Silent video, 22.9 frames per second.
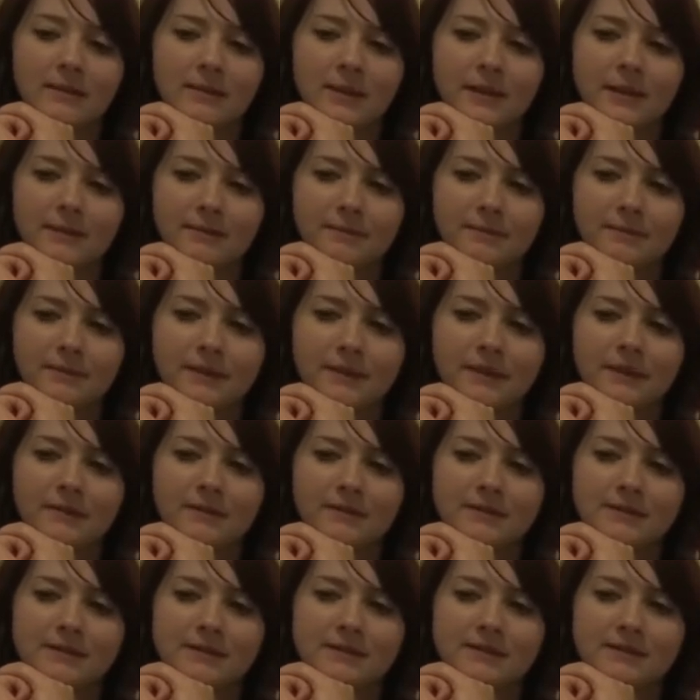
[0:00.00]
But I
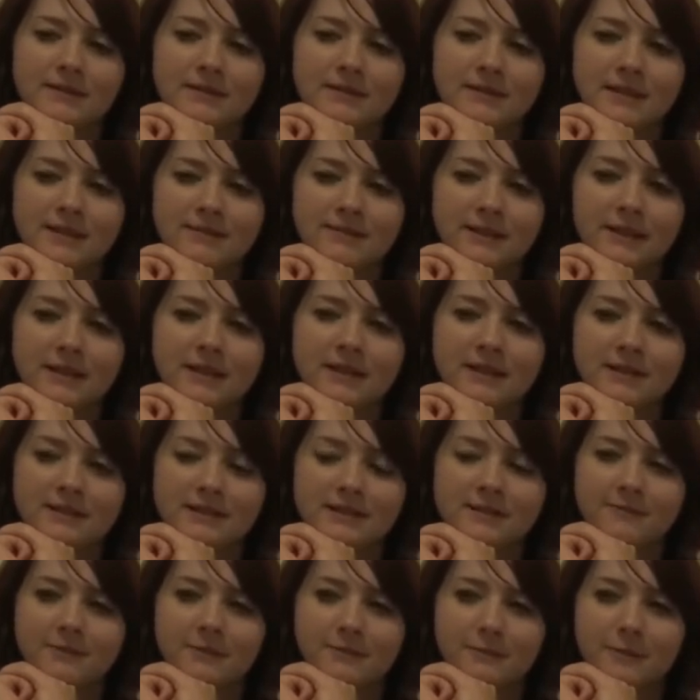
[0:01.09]
was definitely in a
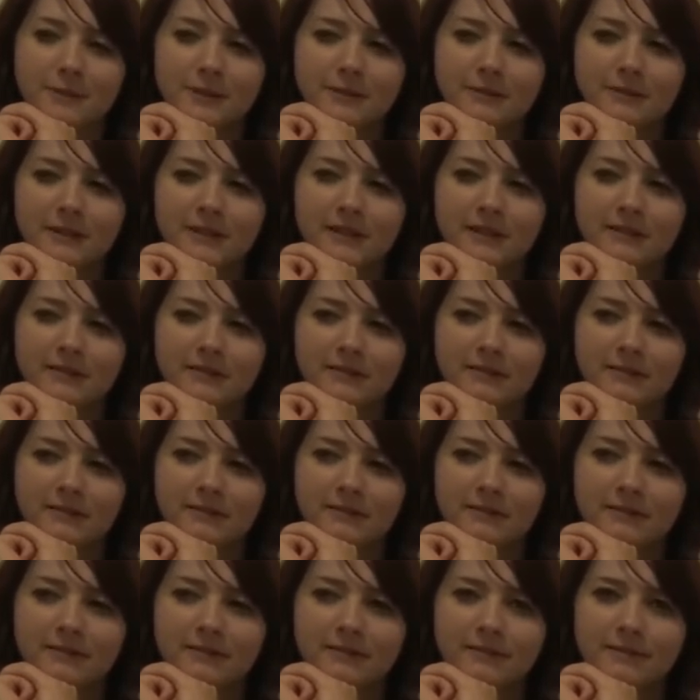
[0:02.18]
different world then.
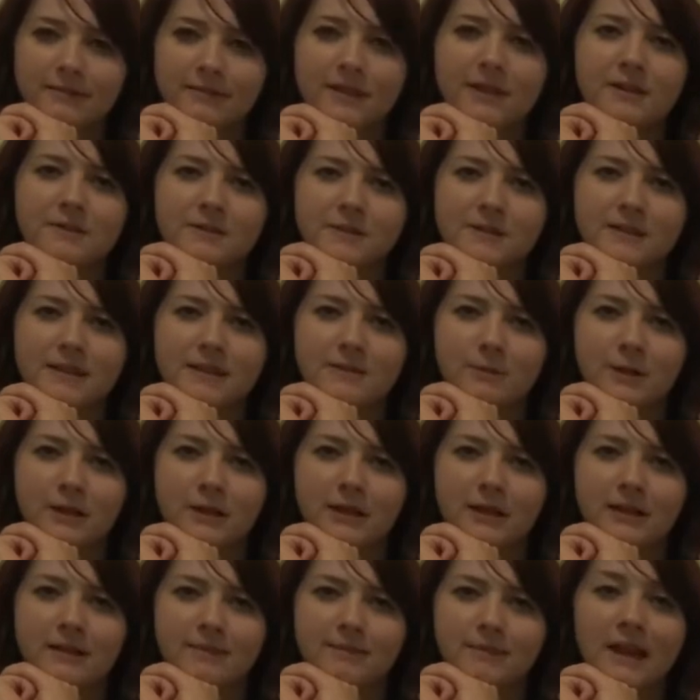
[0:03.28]
You'll see
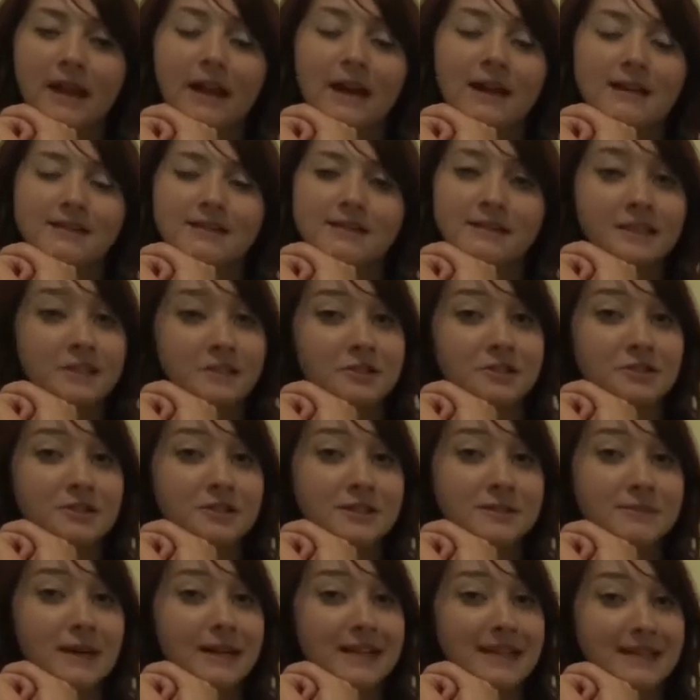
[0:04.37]
why as I
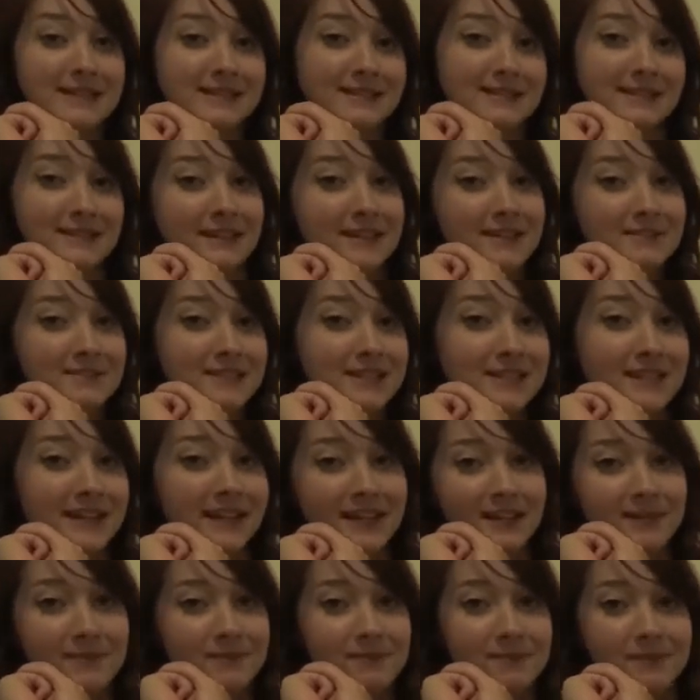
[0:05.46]
introduce my guest that I have
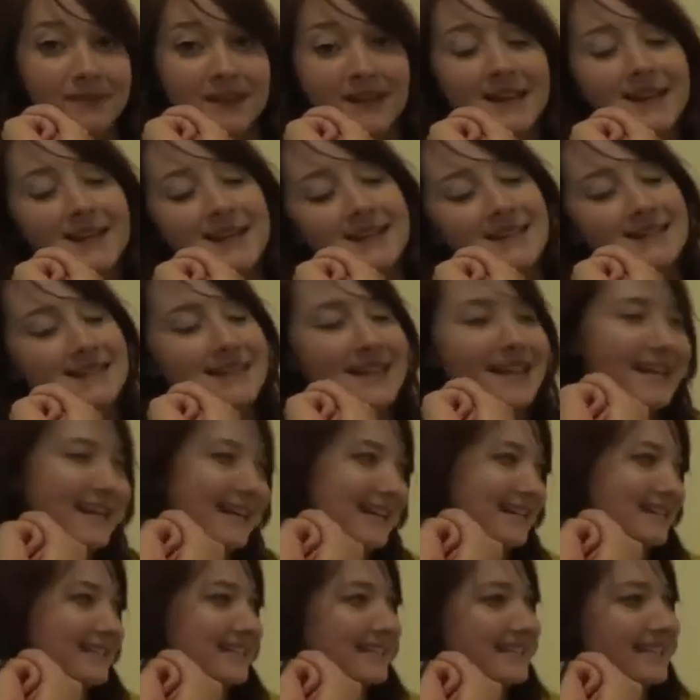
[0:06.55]
today,
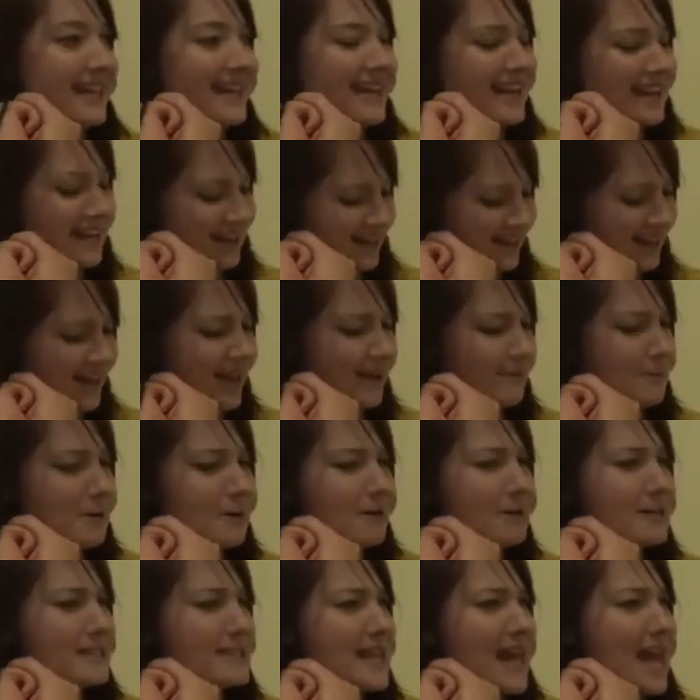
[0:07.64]
Teenager Tegan, come
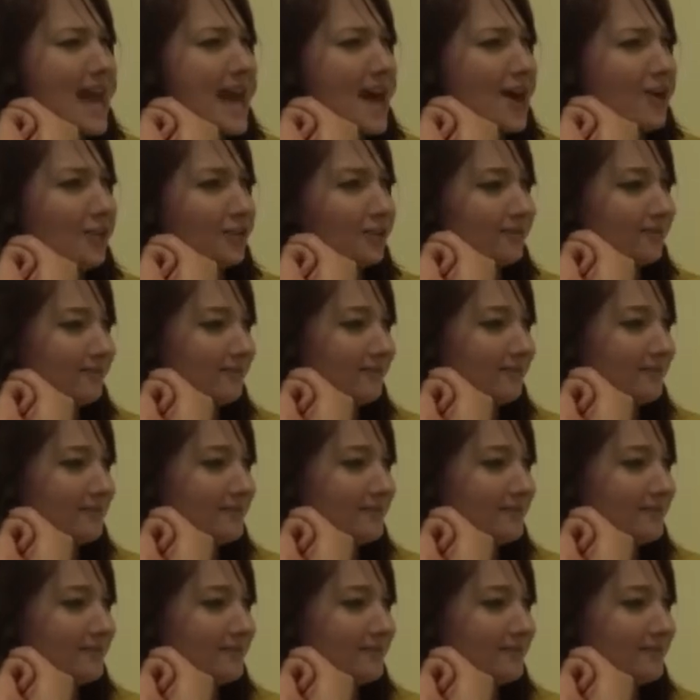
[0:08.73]
on down.